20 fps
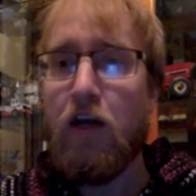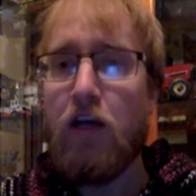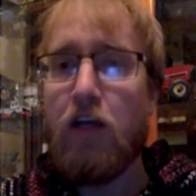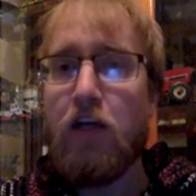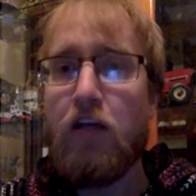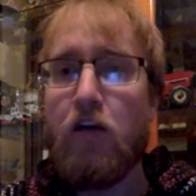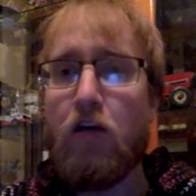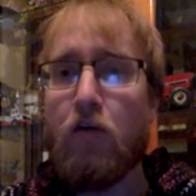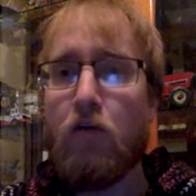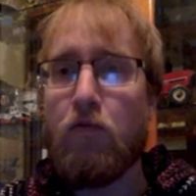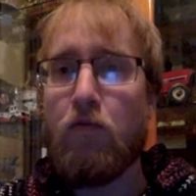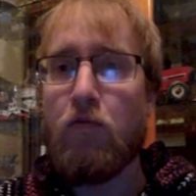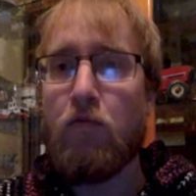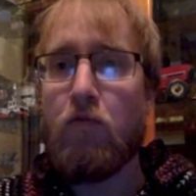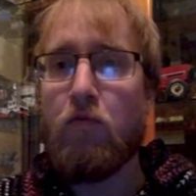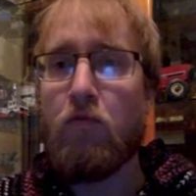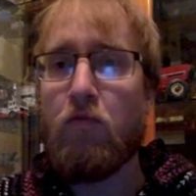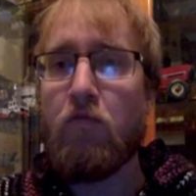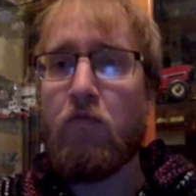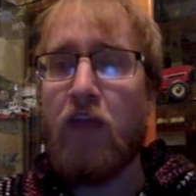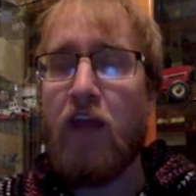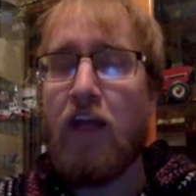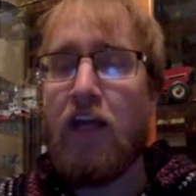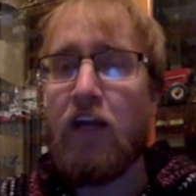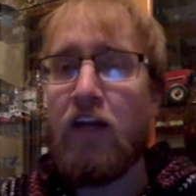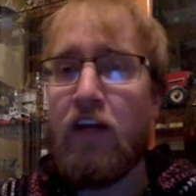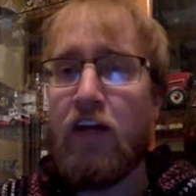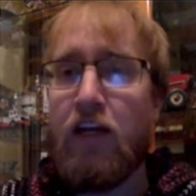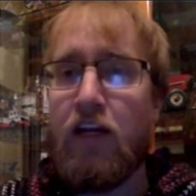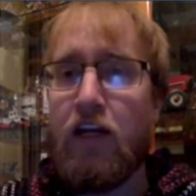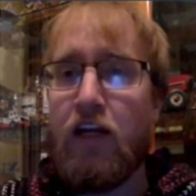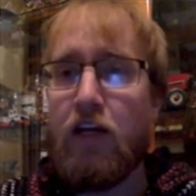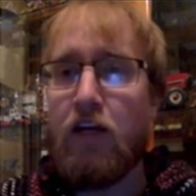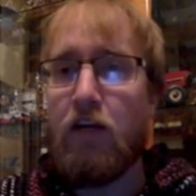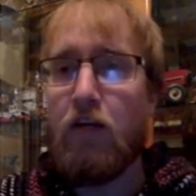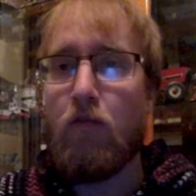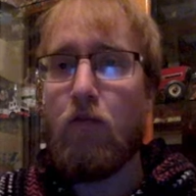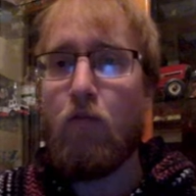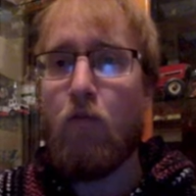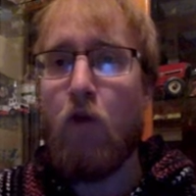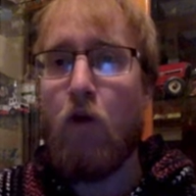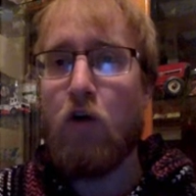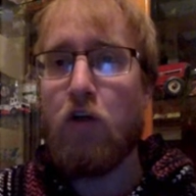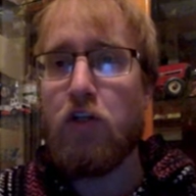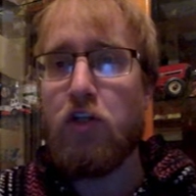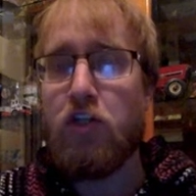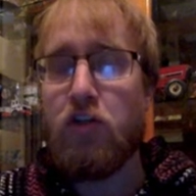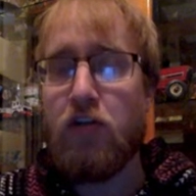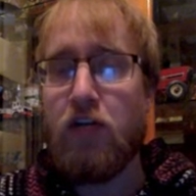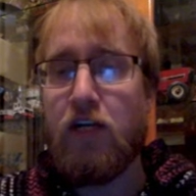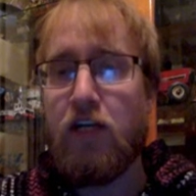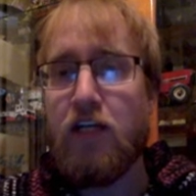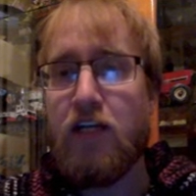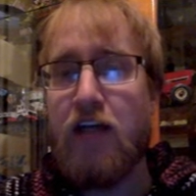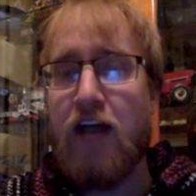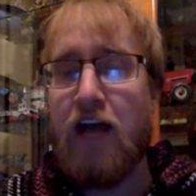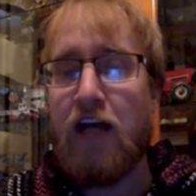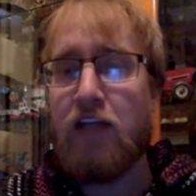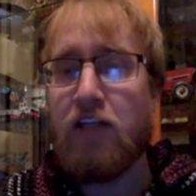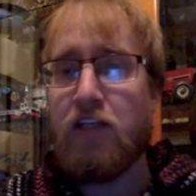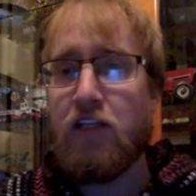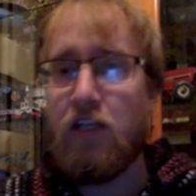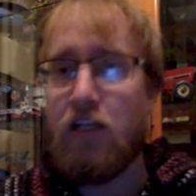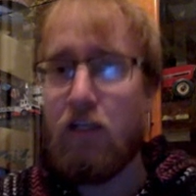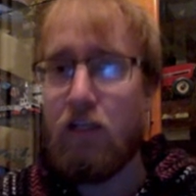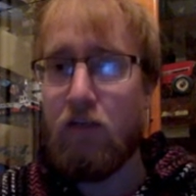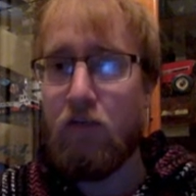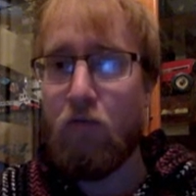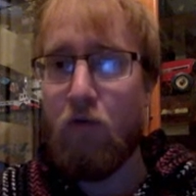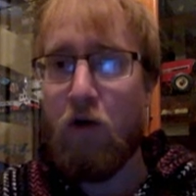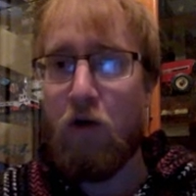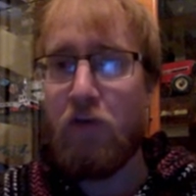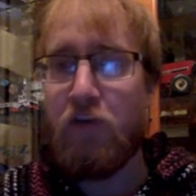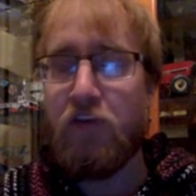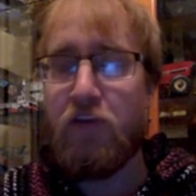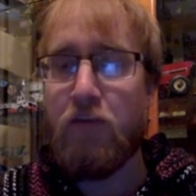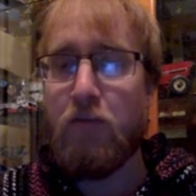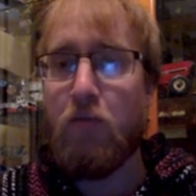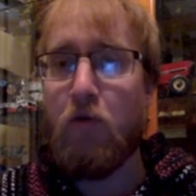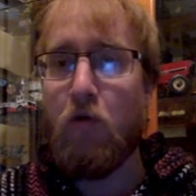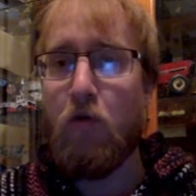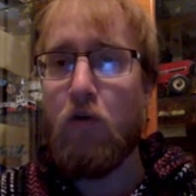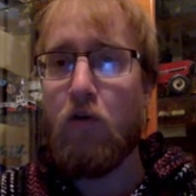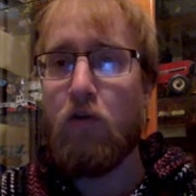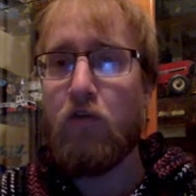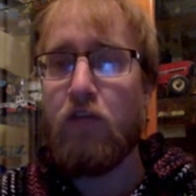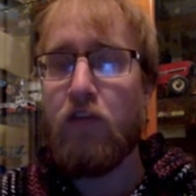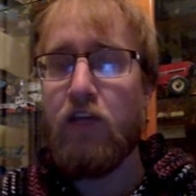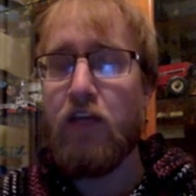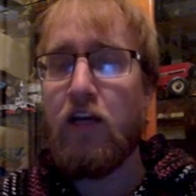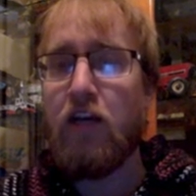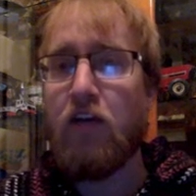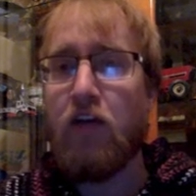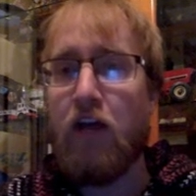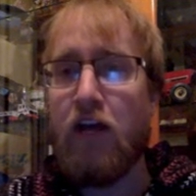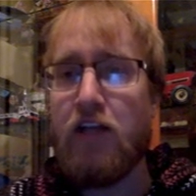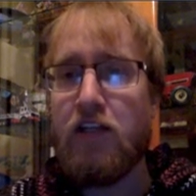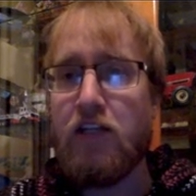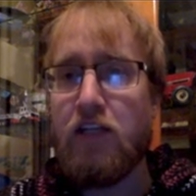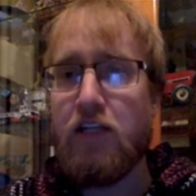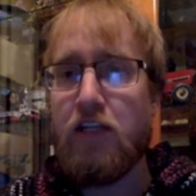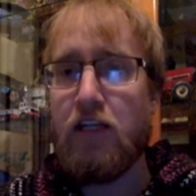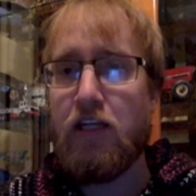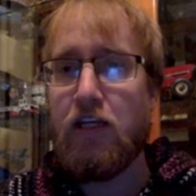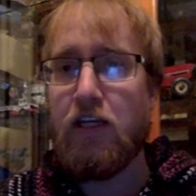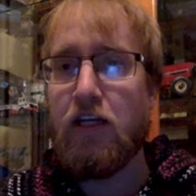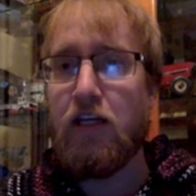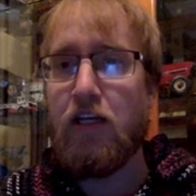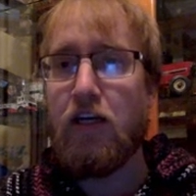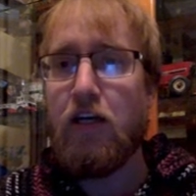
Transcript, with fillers: you know, regulating Wall Street, taxing the wealthy more, legalizing